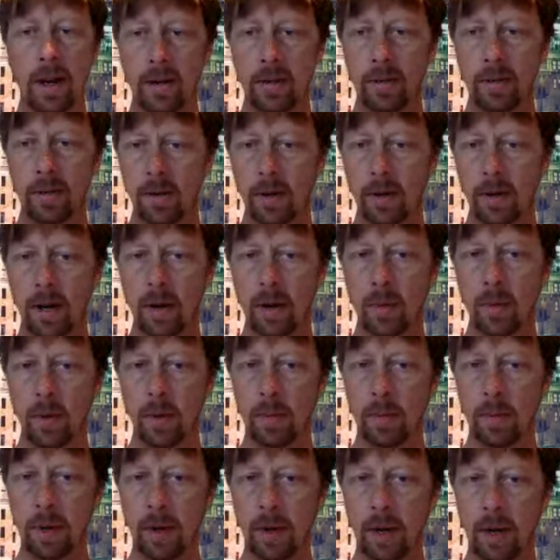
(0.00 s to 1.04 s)
So I
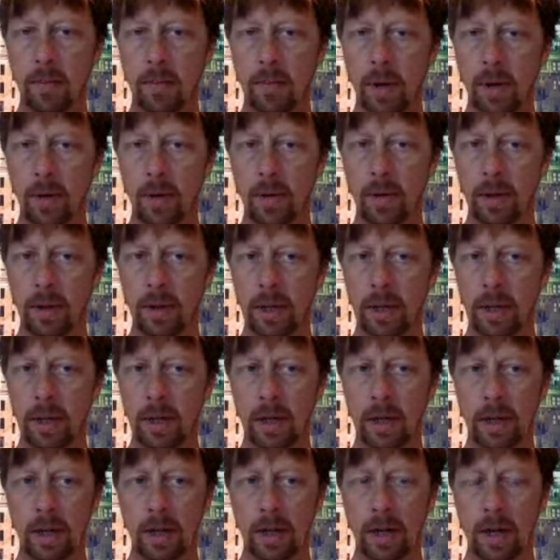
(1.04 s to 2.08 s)
will be
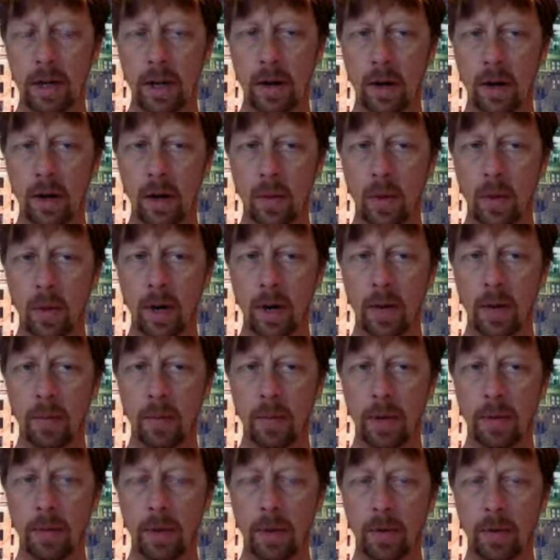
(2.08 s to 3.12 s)
posting, when I'll
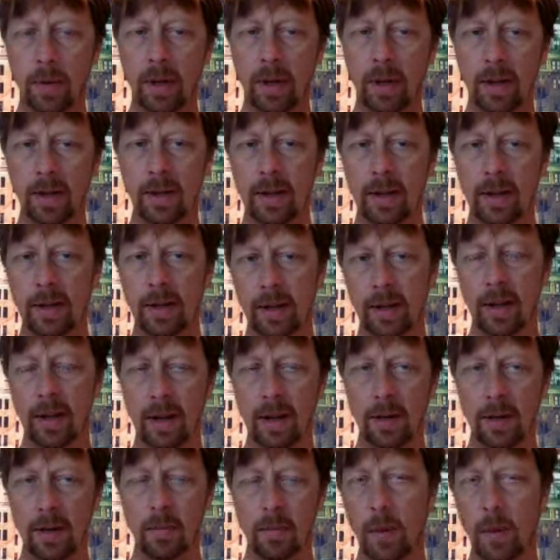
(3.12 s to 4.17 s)
be posting this
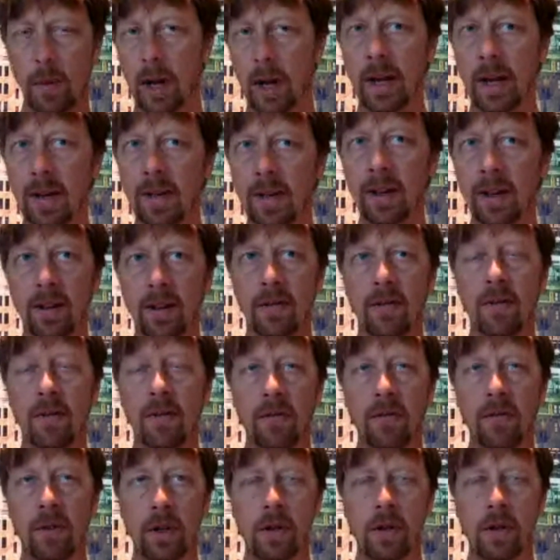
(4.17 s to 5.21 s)
edited
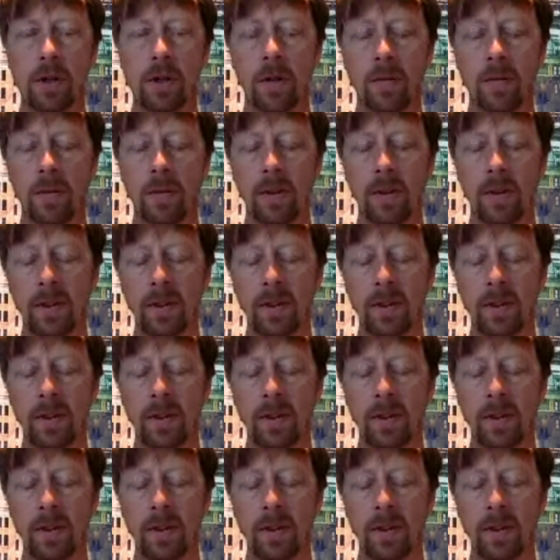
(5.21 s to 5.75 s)
version of the